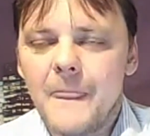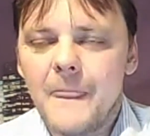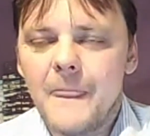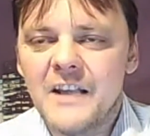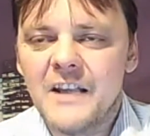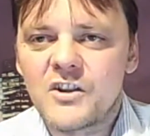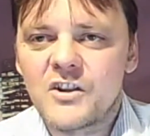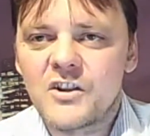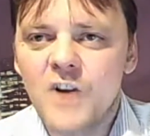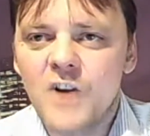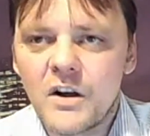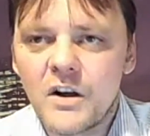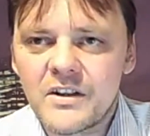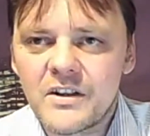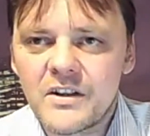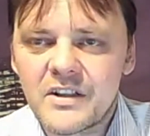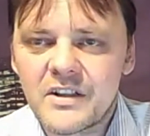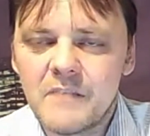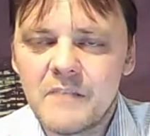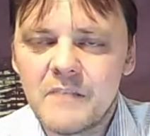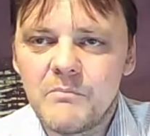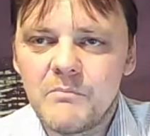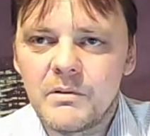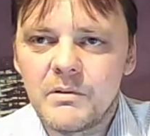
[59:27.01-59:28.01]
It's not as
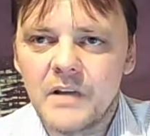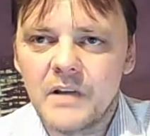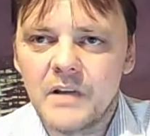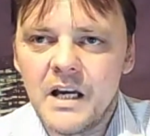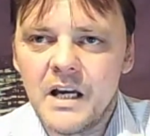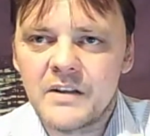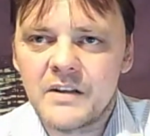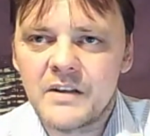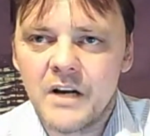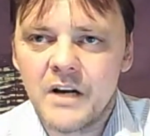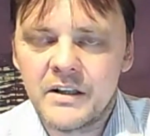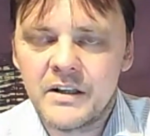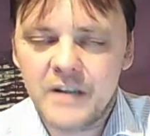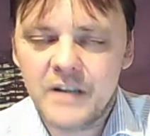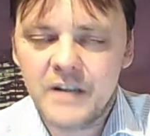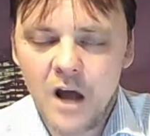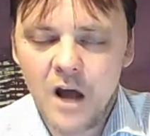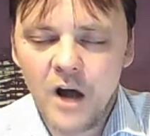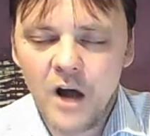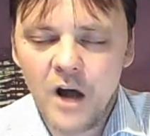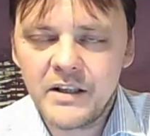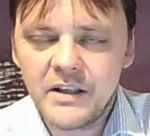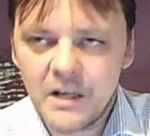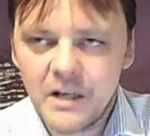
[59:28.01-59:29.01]
simple as
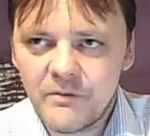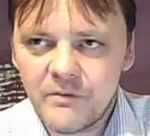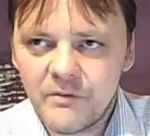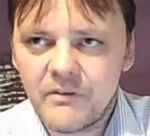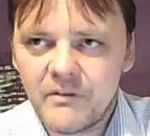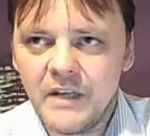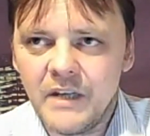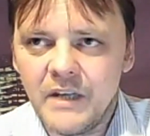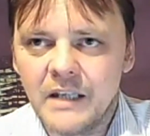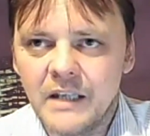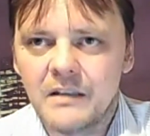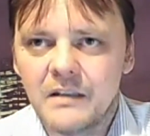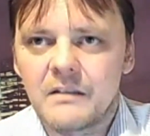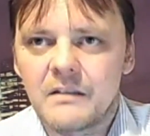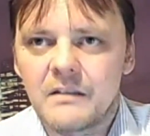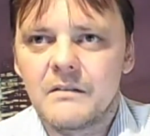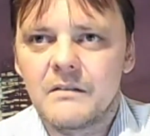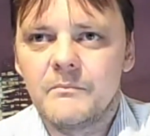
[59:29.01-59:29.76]
I don't think,